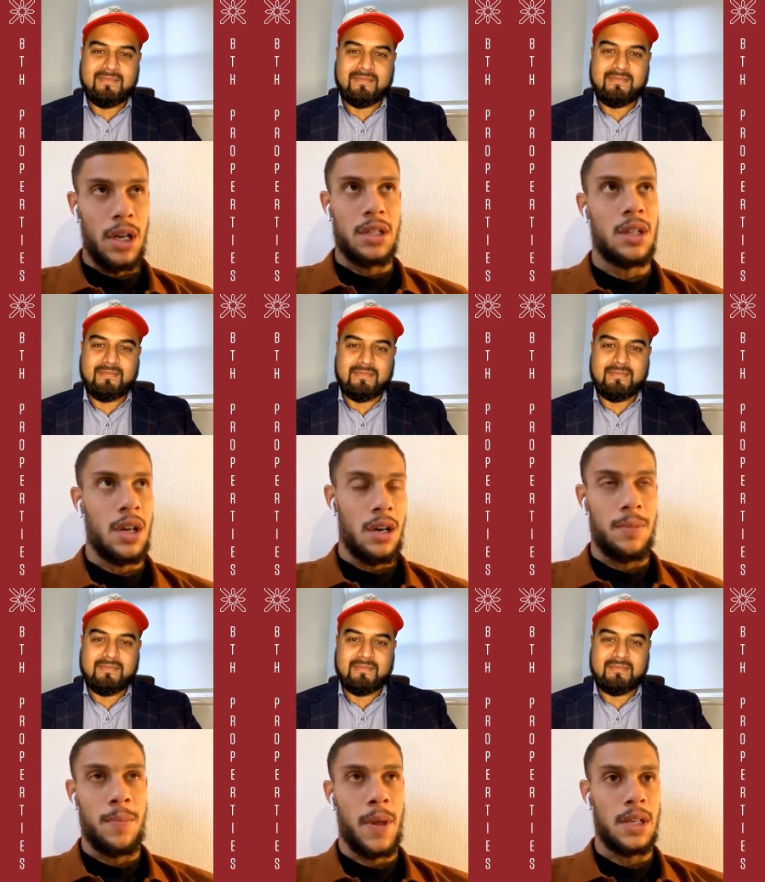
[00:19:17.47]
Speaker 1: now
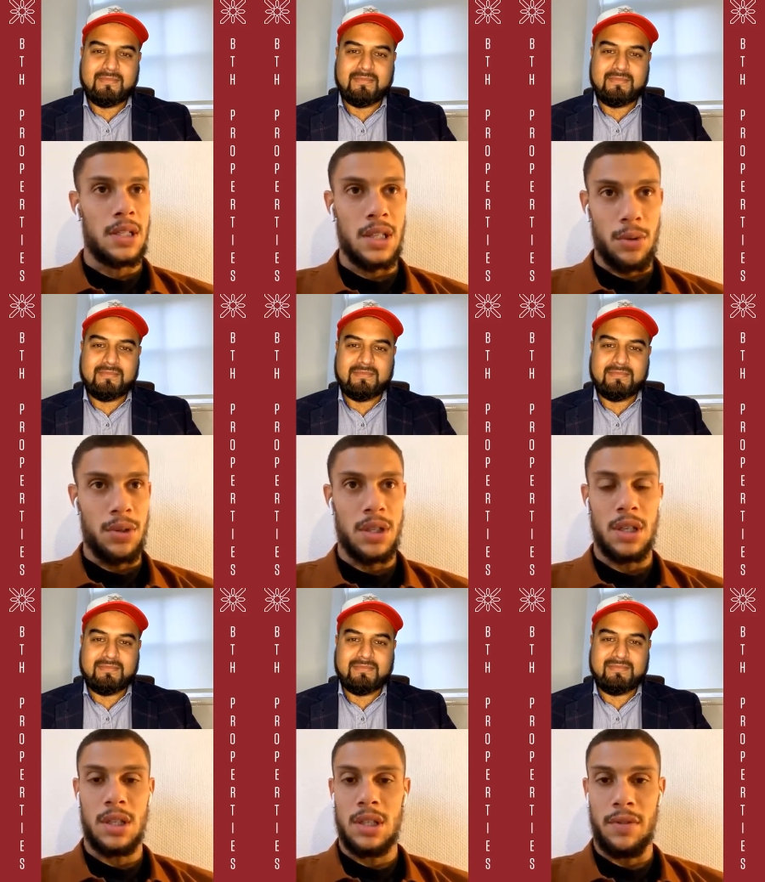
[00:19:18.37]
I stick with it.
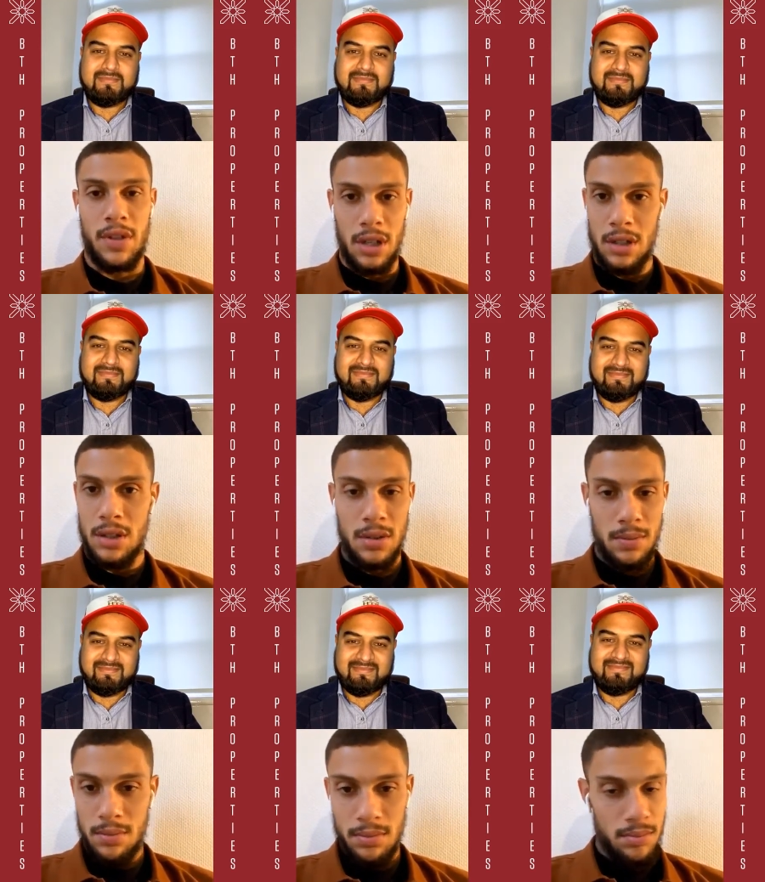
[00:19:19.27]
I've got,
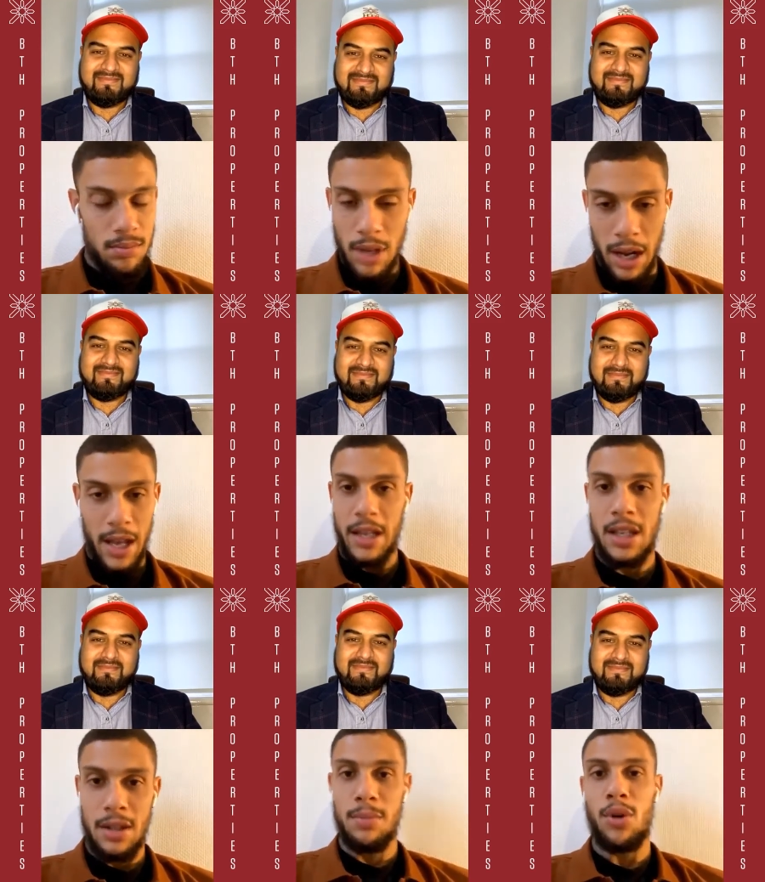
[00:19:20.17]
I like it
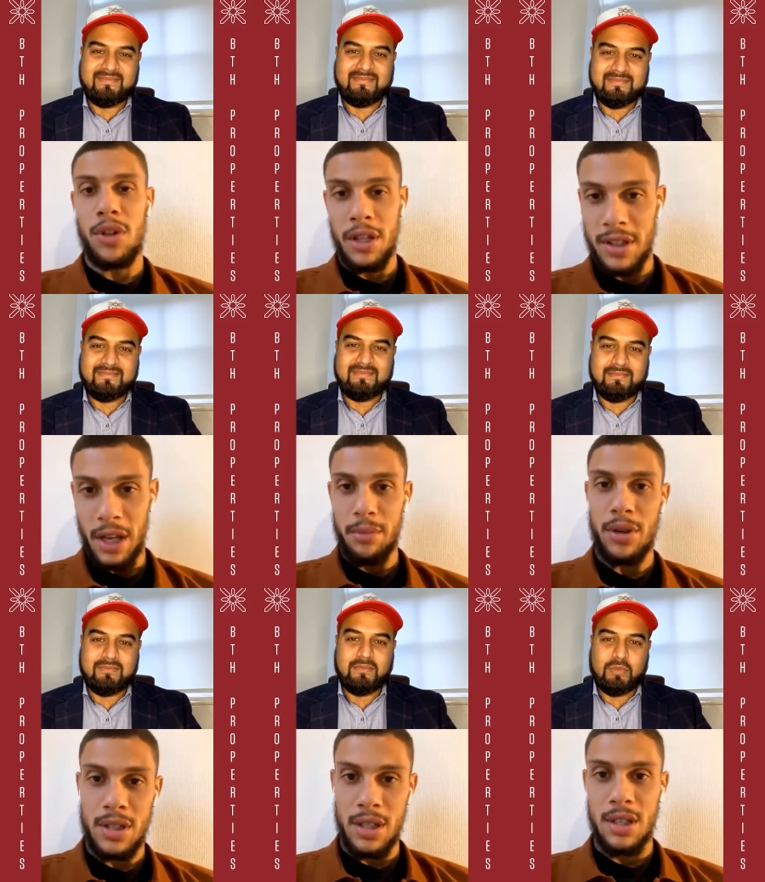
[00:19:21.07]
more than Thai
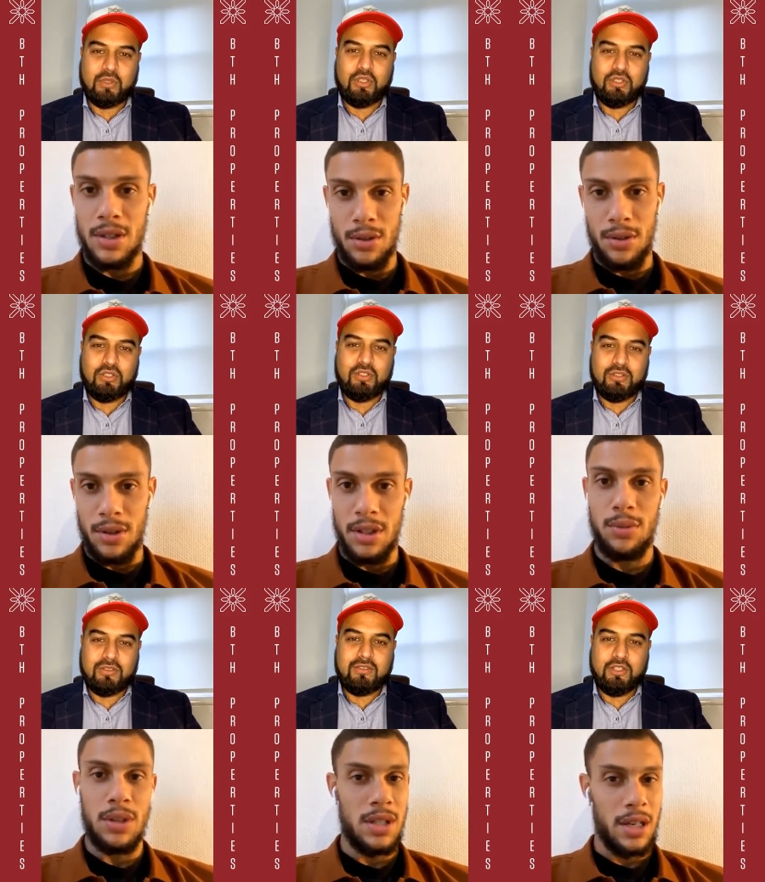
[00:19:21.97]
boxing. So it was
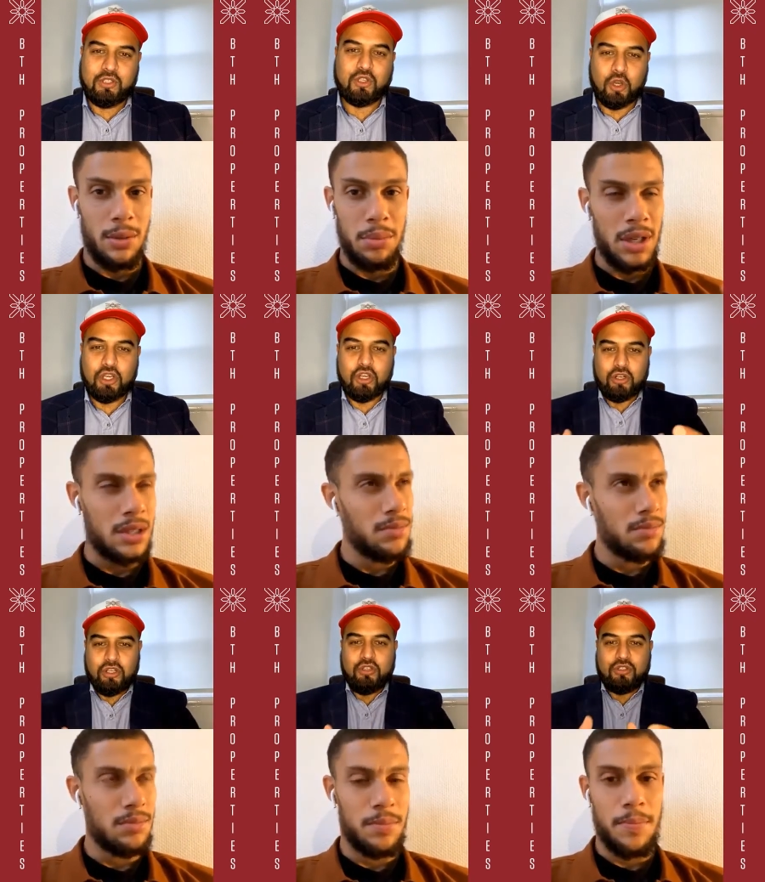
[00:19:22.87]
like you saw big... your
Speaker 2: you
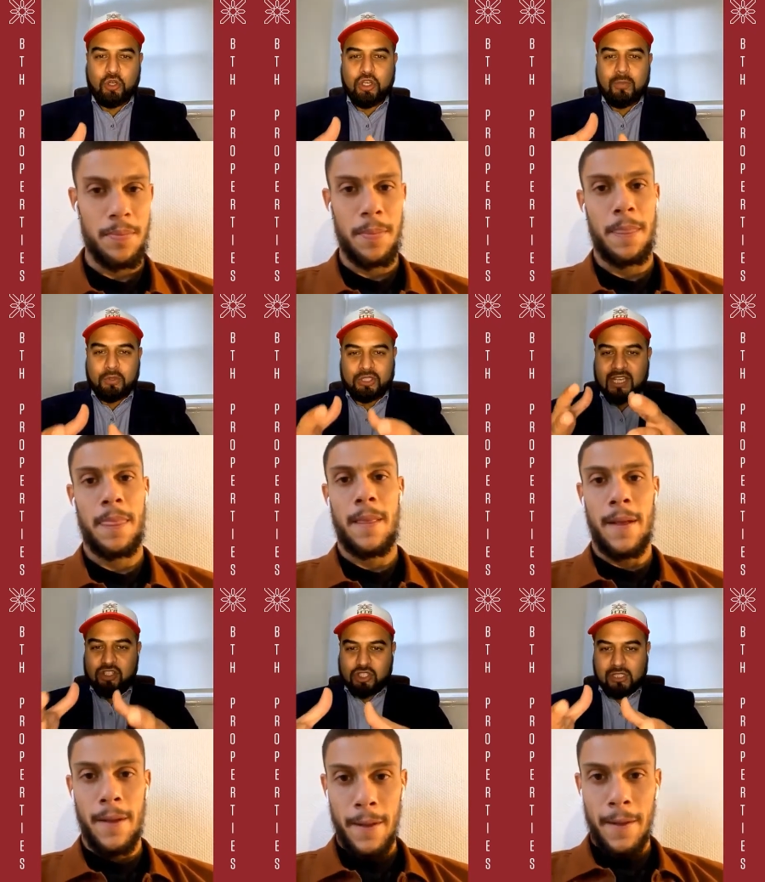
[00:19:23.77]
saw your
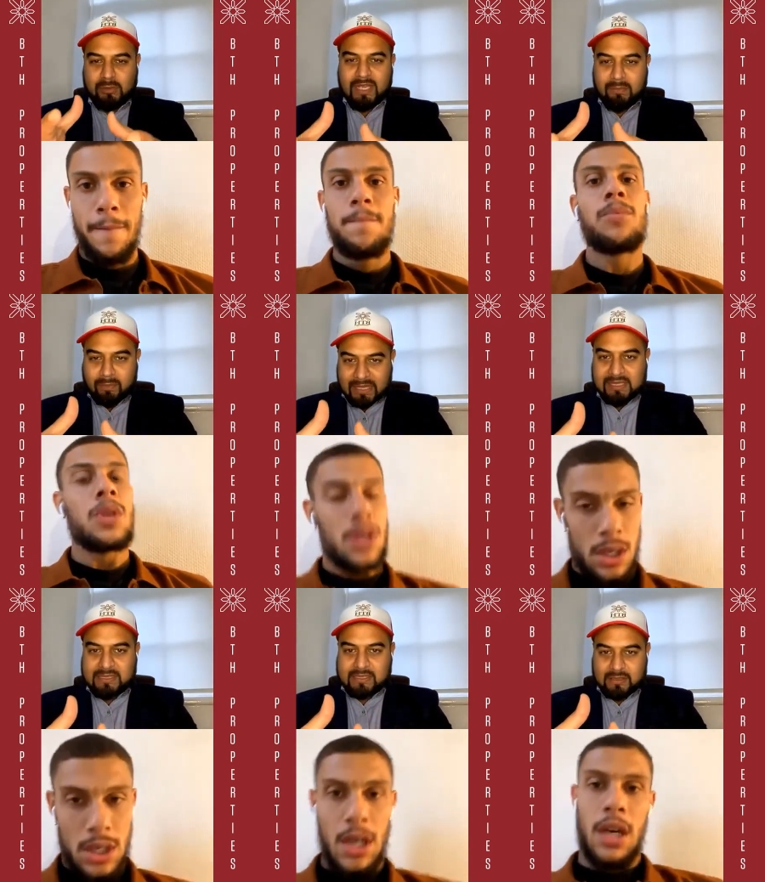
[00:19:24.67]
potential being built.
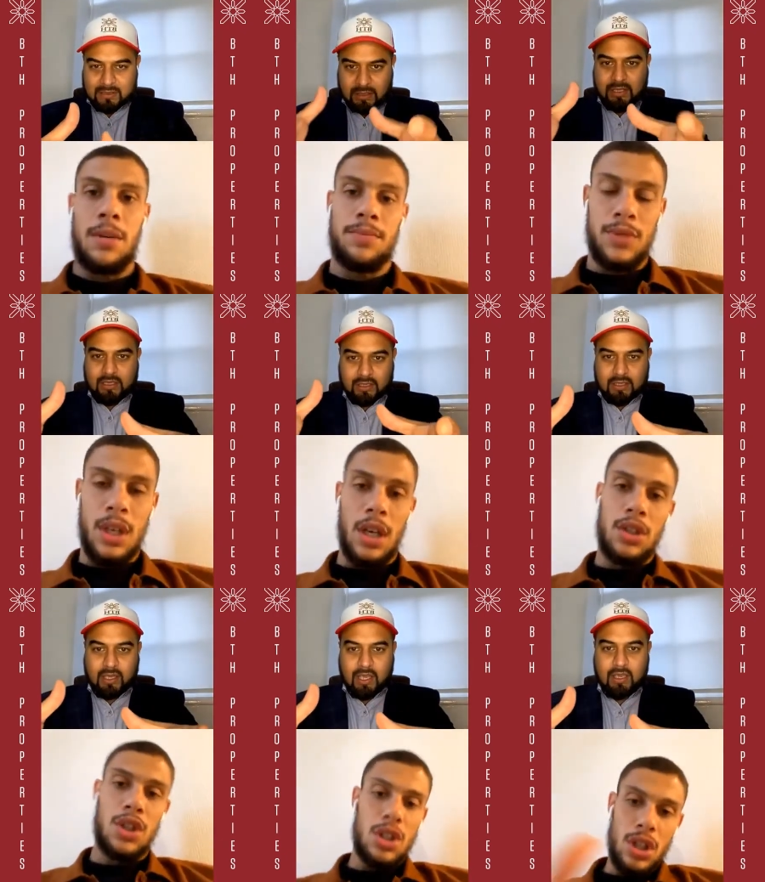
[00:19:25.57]
Speaker 1: Yeah, yeah.
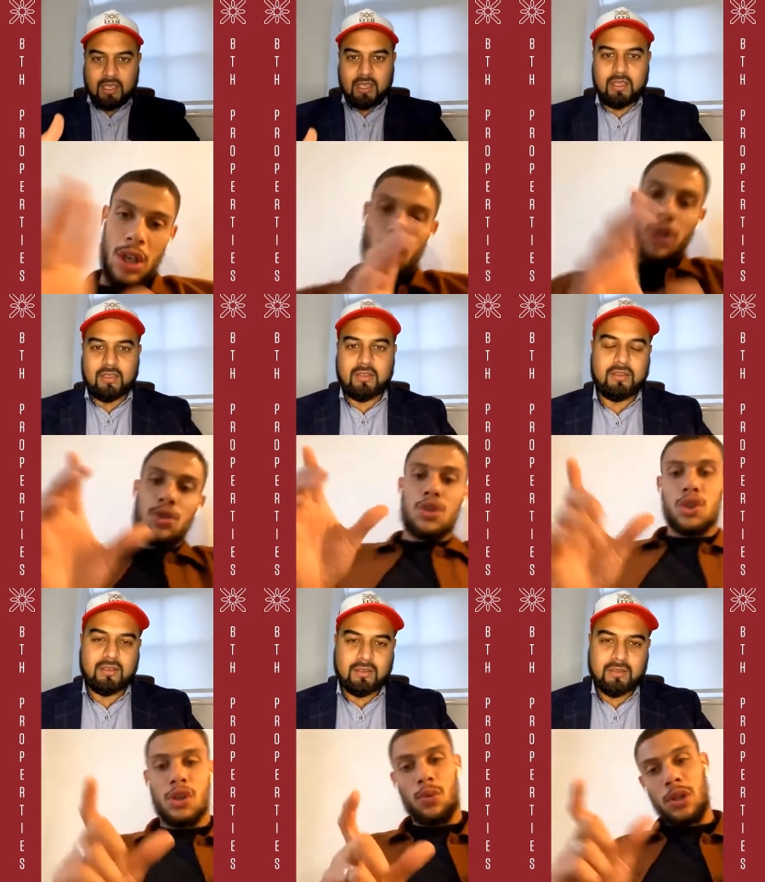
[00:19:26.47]
When you
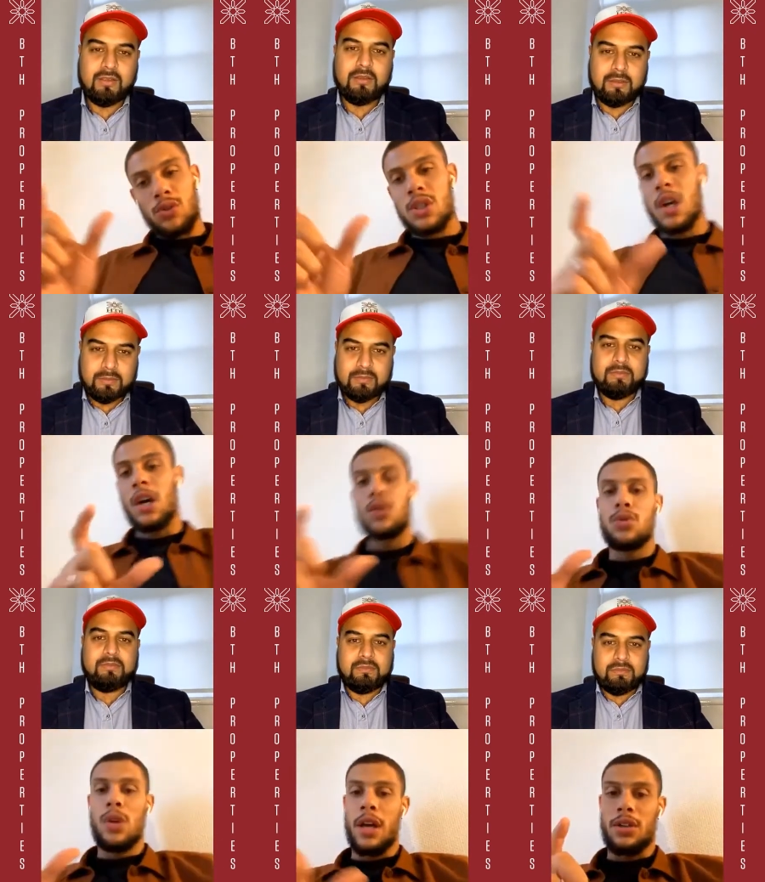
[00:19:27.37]
when you start to
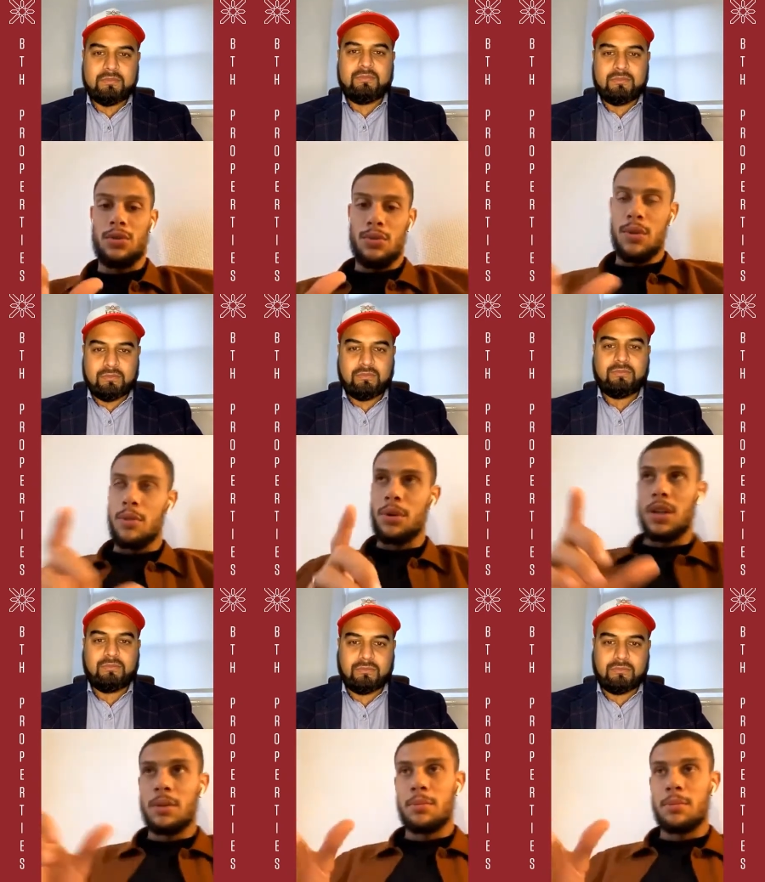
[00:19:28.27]
like to uh, really